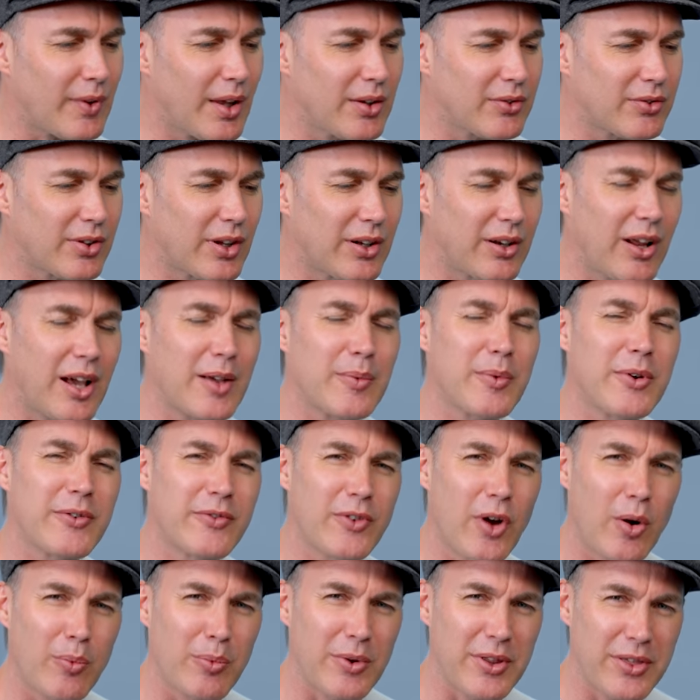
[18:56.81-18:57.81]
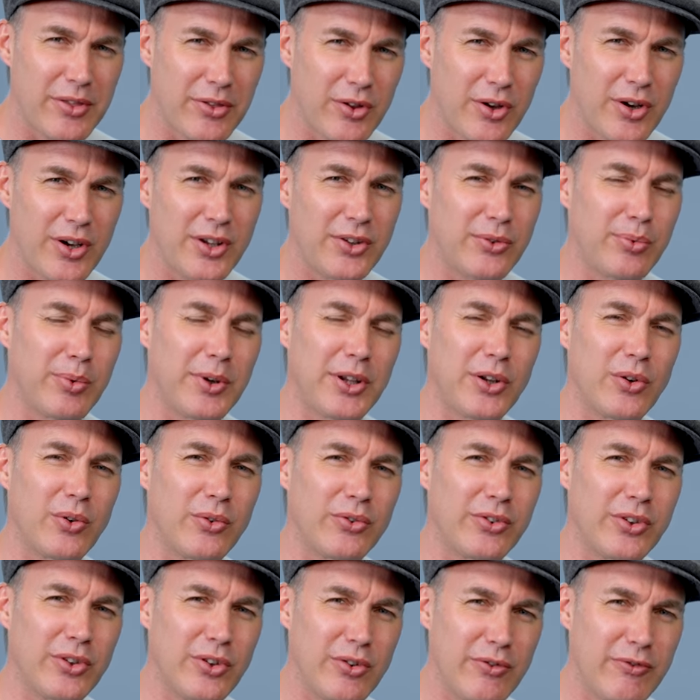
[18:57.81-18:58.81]
So like we've got with thirds, we can
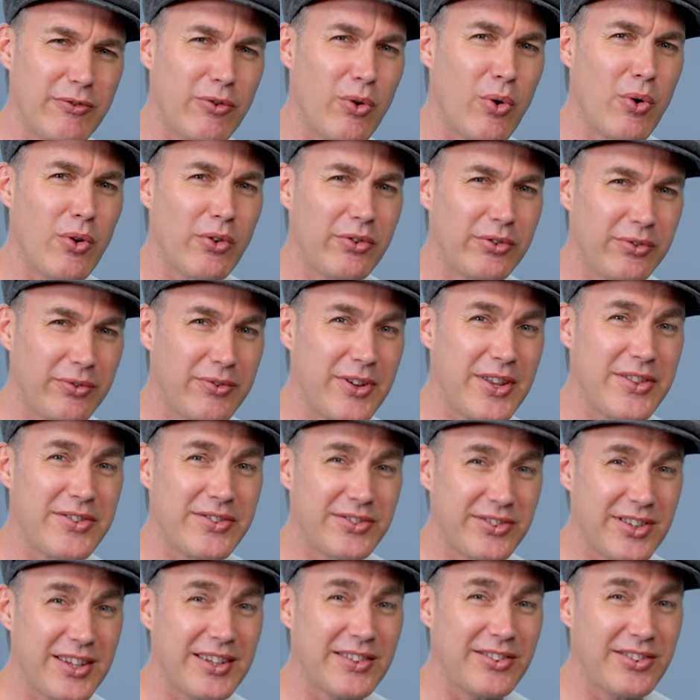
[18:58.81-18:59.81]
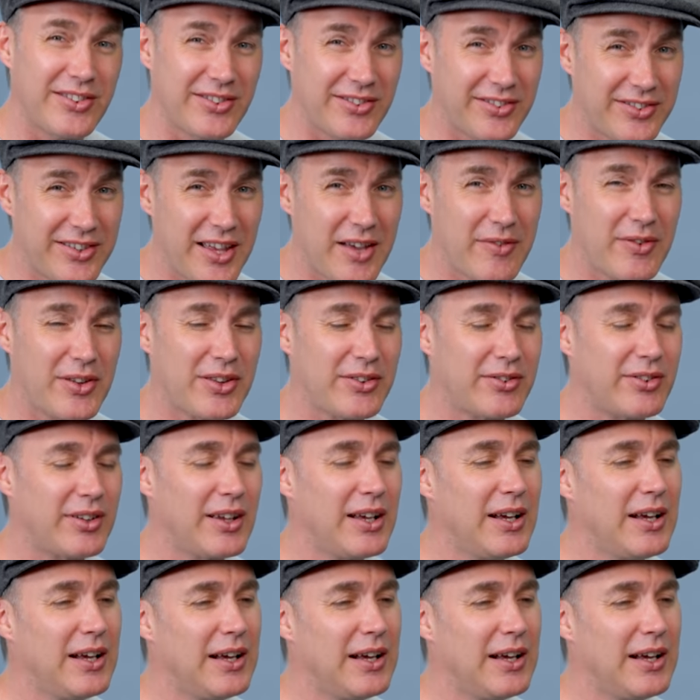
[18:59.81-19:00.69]
also do fourths, fifths, sixths, and sevenths.